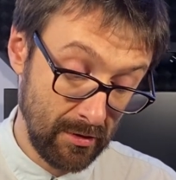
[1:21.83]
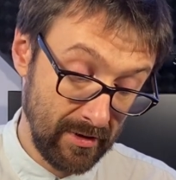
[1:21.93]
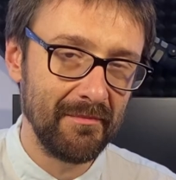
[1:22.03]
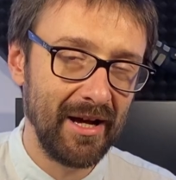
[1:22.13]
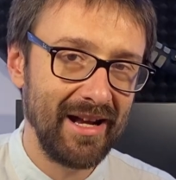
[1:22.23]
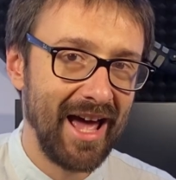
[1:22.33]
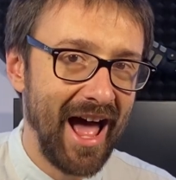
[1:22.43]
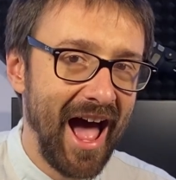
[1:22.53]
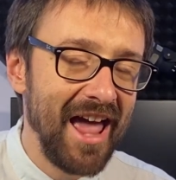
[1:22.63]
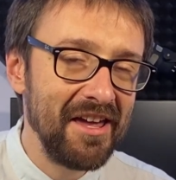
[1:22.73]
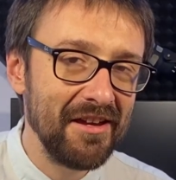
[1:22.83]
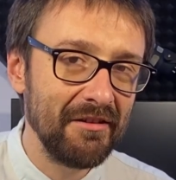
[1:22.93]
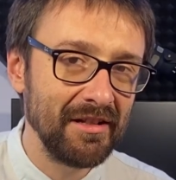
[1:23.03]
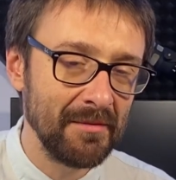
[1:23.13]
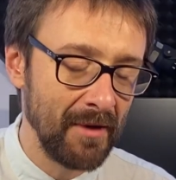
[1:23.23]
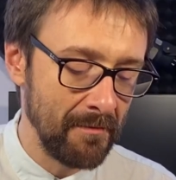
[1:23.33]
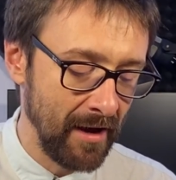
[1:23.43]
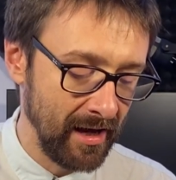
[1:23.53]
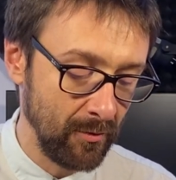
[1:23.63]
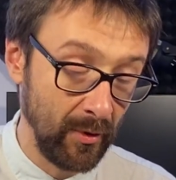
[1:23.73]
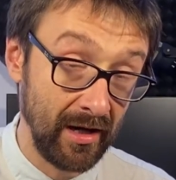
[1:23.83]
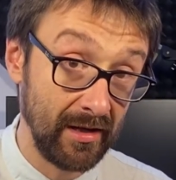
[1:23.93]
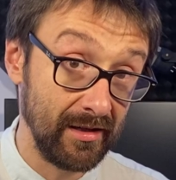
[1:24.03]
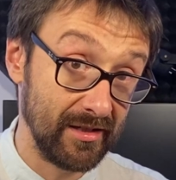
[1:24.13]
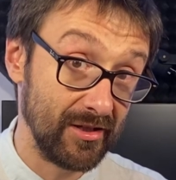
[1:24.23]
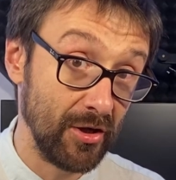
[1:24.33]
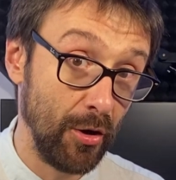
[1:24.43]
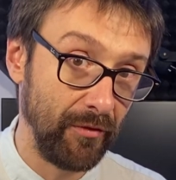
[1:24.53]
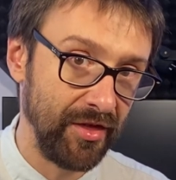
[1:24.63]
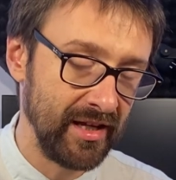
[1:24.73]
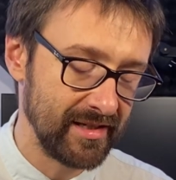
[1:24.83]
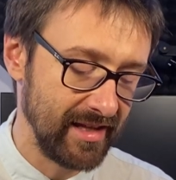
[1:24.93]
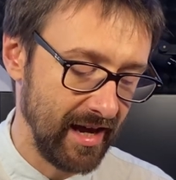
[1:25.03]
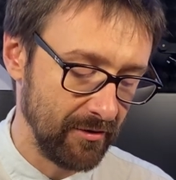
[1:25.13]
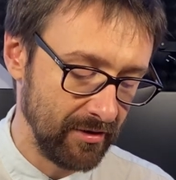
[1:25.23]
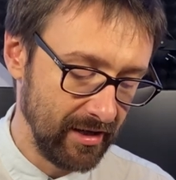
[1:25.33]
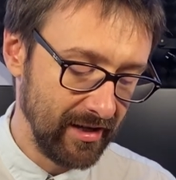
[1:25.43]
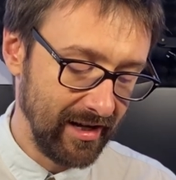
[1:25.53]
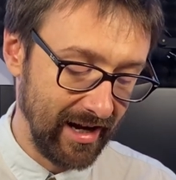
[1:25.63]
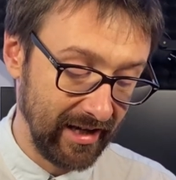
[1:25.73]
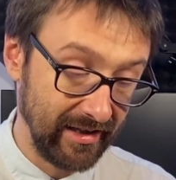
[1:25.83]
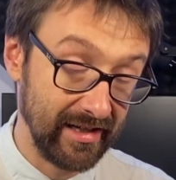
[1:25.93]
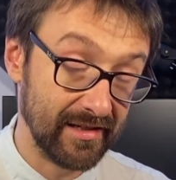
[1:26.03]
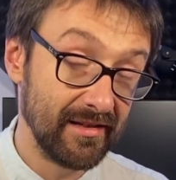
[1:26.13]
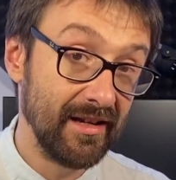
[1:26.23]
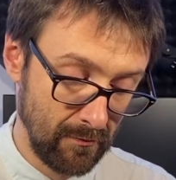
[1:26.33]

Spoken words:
but I hear it in my mind when I slow things down like this.